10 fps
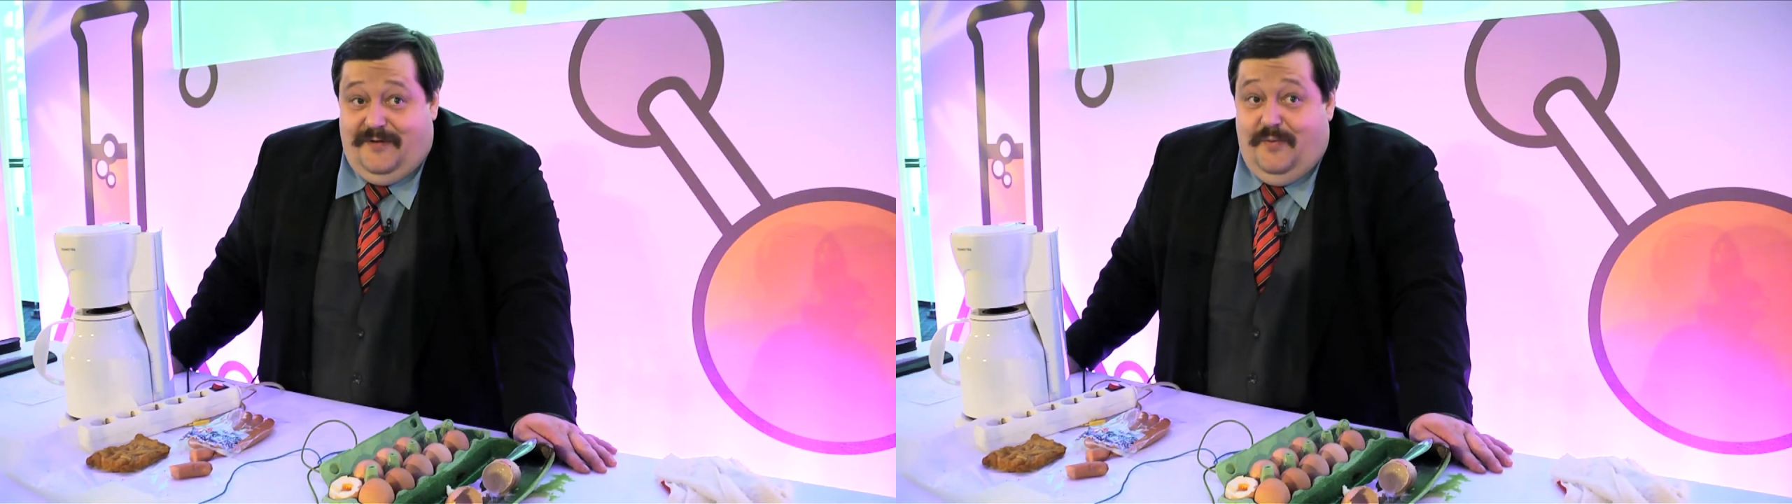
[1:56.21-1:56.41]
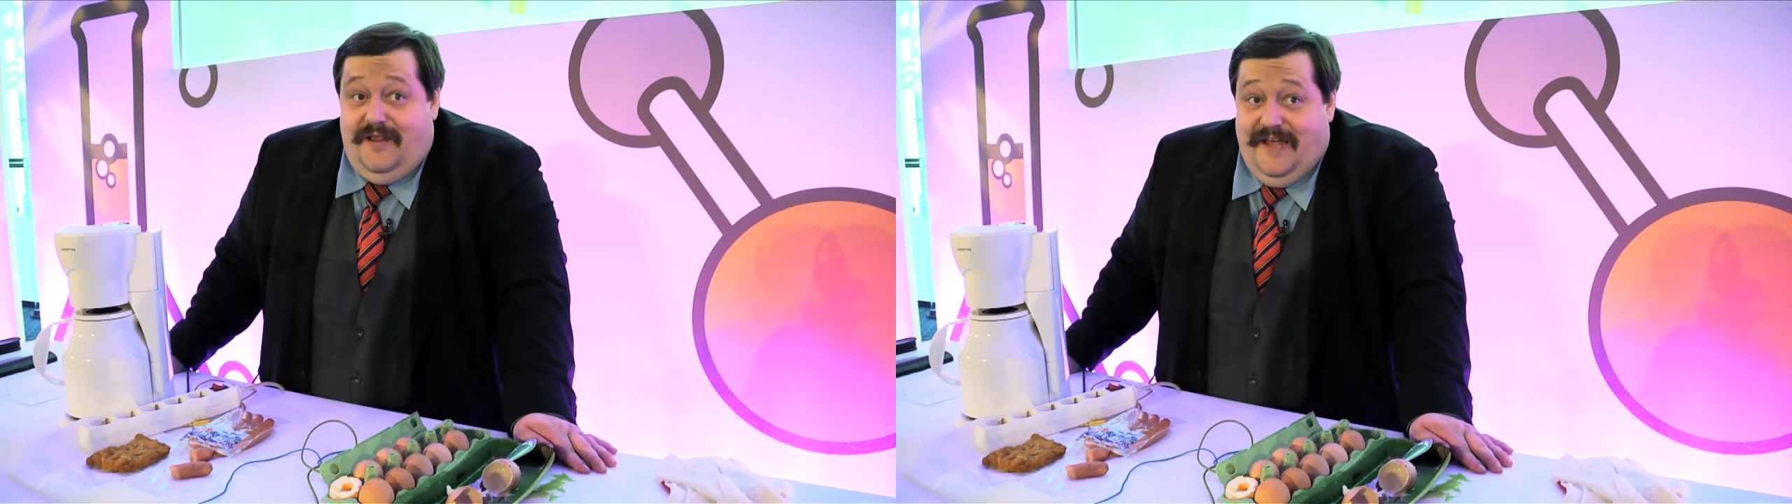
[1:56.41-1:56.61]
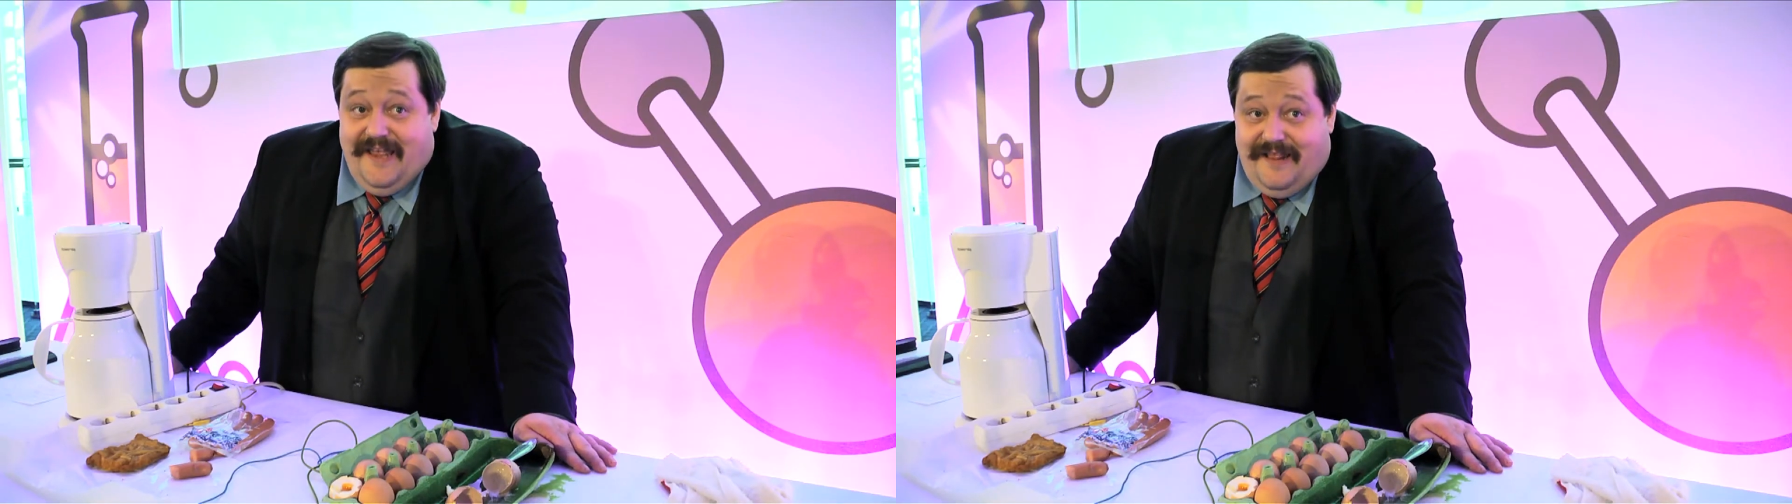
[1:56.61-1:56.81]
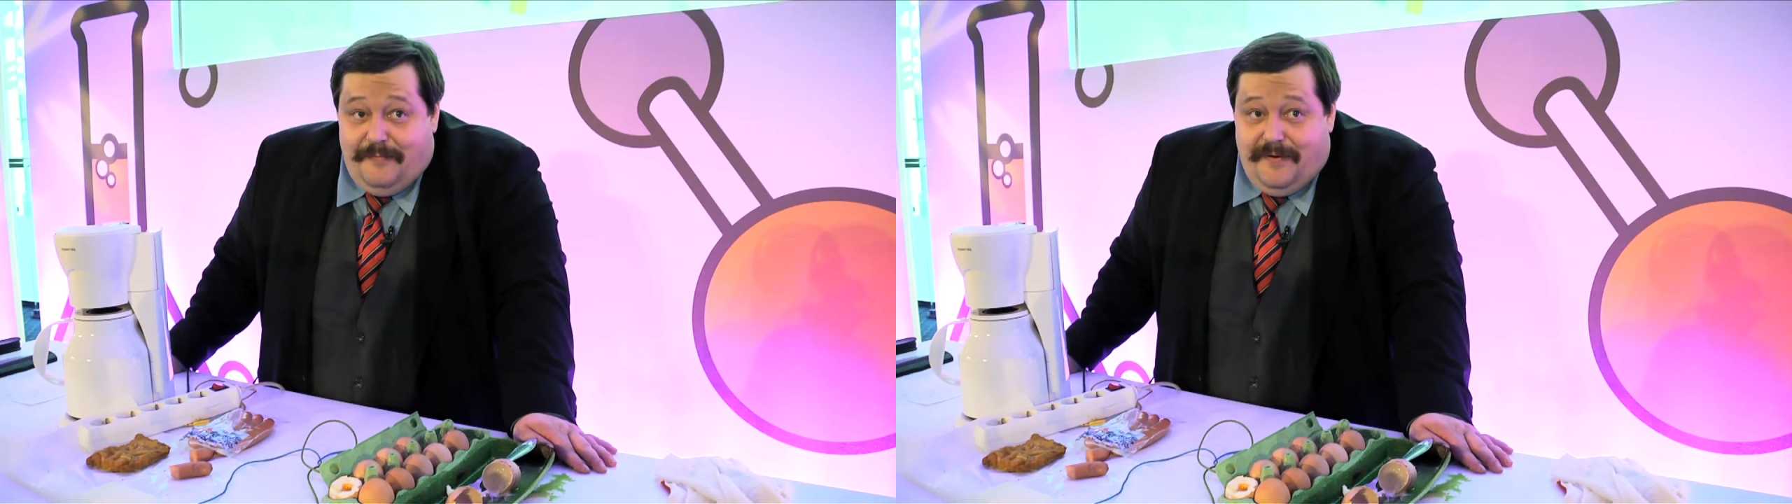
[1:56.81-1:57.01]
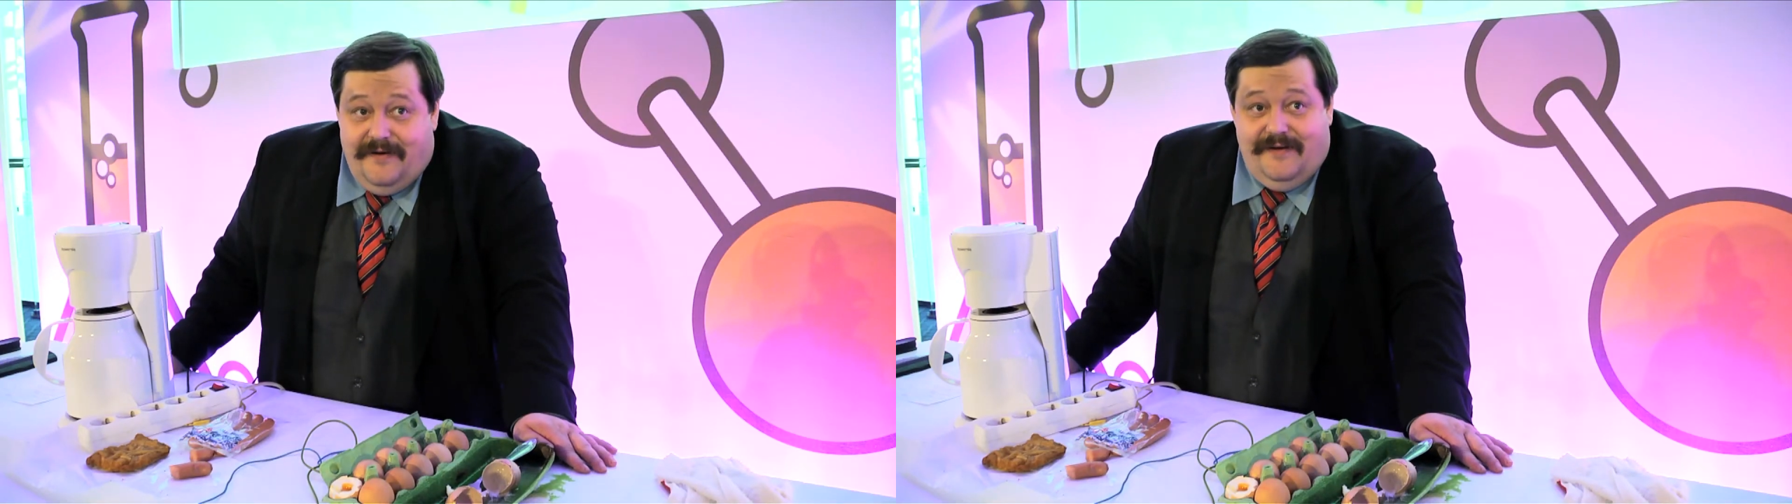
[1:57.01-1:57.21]
it will
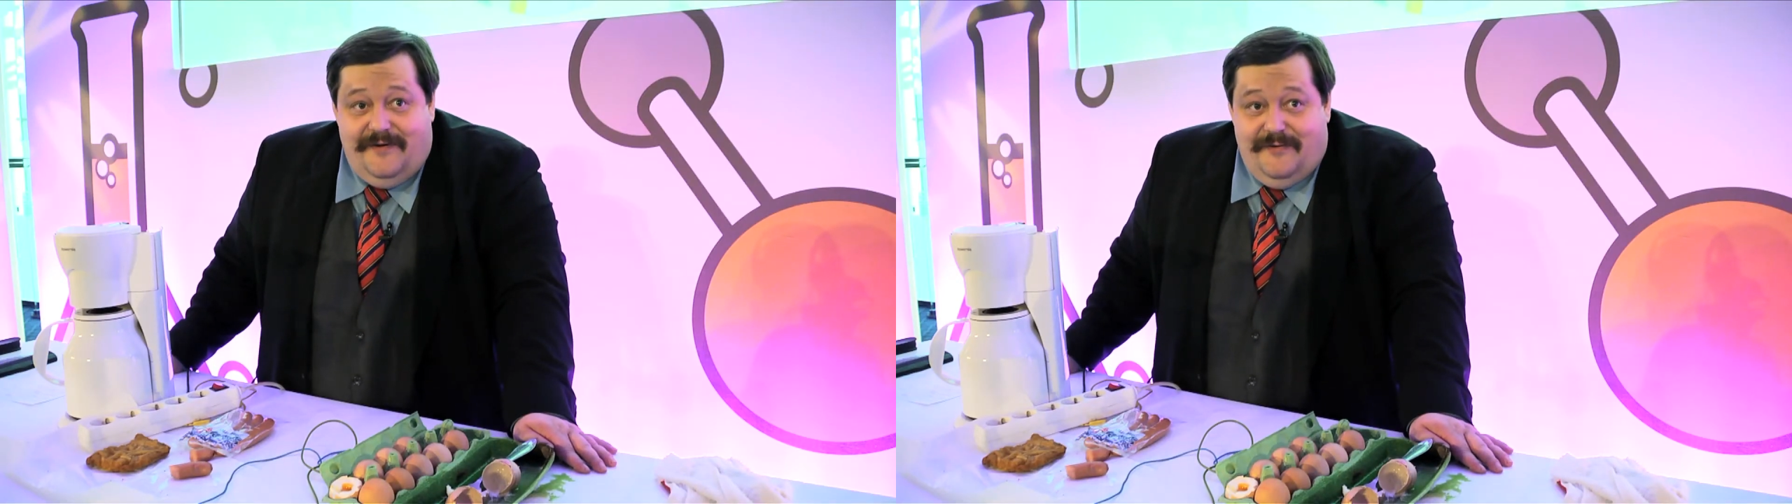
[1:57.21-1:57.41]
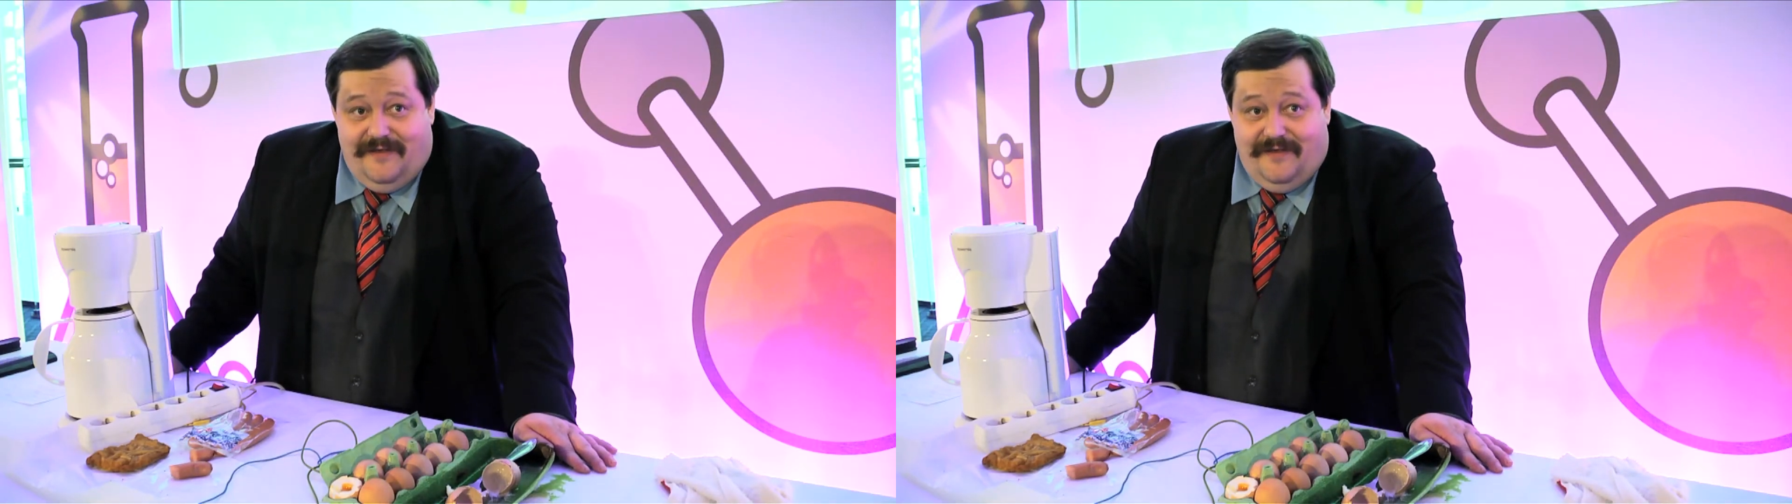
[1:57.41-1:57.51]
help in your